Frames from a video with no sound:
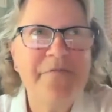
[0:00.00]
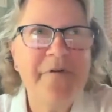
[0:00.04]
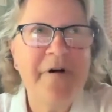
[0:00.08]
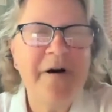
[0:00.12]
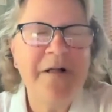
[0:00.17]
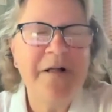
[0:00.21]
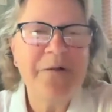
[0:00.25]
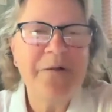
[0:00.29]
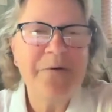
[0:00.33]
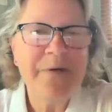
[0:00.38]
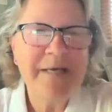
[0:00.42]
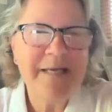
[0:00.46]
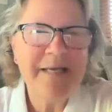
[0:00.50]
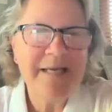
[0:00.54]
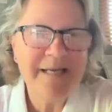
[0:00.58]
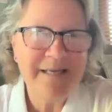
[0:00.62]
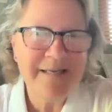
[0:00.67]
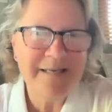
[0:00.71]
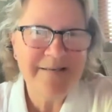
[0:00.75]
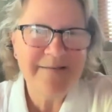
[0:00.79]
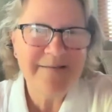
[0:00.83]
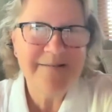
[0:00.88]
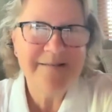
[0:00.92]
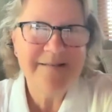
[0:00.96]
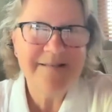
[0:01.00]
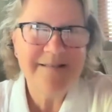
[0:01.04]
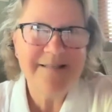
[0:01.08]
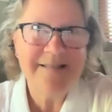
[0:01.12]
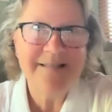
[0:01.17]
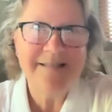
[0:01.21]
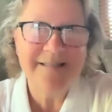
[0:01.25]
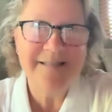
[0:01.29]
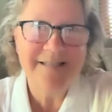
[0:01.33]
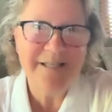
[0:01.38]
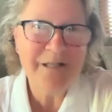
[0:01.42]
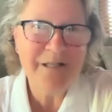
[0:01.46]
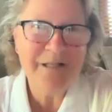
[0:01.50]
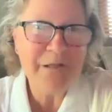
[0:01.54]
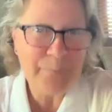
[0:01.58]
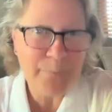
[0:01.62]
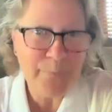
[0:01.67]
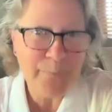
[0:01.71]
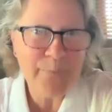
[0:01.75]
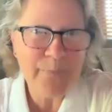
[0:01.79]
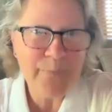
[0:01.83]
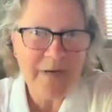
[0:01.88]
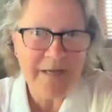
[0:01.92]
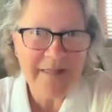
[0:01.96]
following the
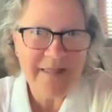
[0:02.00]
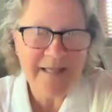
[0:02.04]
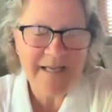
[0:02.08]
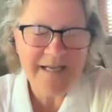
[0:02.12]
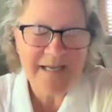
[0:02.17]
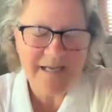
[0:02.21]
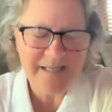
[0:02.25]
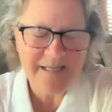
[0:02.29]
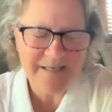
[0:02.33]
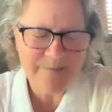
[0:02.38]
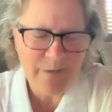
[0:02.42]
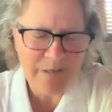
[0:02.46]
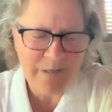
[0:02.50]
I think I,